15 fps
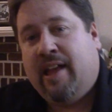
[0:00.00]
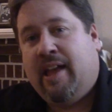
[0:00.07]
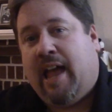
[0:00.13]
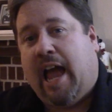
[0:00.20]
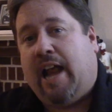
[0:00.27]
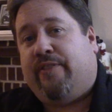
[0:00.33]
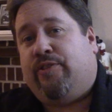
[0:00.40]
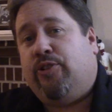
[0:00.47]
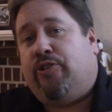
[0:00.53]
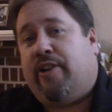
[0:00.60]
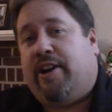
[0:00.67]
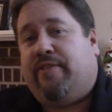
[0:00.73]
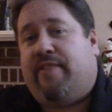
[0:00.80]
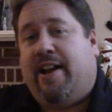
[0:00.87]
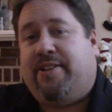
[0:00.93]
I had a few
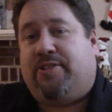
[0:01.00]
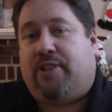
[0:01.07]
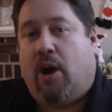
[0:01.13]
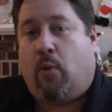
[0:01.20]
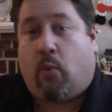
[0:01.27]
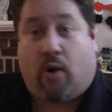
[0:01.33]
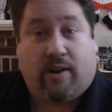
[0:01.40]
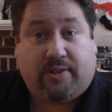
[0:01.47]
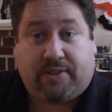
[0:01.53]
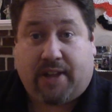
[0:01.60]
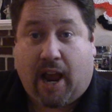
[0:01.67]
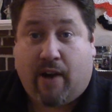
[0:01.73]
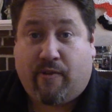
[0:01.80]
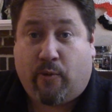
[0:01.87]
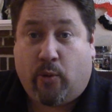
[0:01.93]
great events that weren't
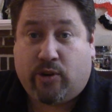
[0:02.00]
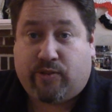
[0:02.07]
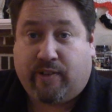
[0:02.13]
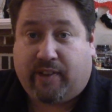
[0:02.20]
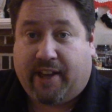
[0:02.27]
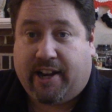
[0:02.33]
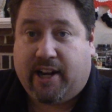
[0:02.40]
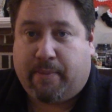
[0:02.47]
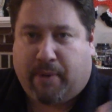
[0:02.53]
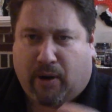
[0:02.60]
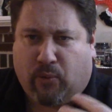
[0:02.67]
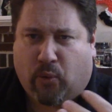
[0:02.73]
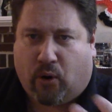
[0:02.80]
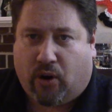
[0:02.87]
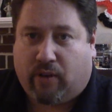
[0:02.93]
Star Wars related,
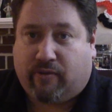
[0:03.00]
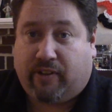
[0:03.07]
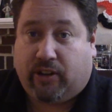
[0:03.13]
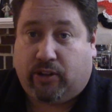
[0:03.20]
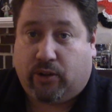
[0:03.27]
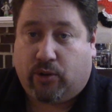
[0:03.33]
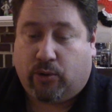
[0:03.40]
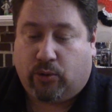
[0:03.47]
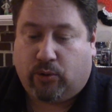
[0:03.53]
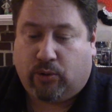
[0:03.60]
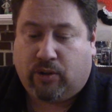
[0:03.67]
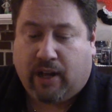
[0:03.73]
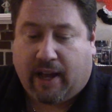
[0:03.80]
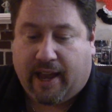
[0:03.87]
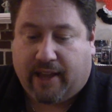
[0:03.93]
but were really
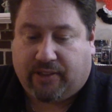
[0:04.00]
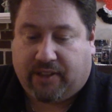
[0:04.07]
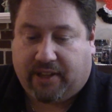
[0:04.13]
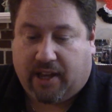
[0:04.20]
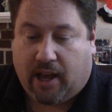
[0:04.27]
cool. I had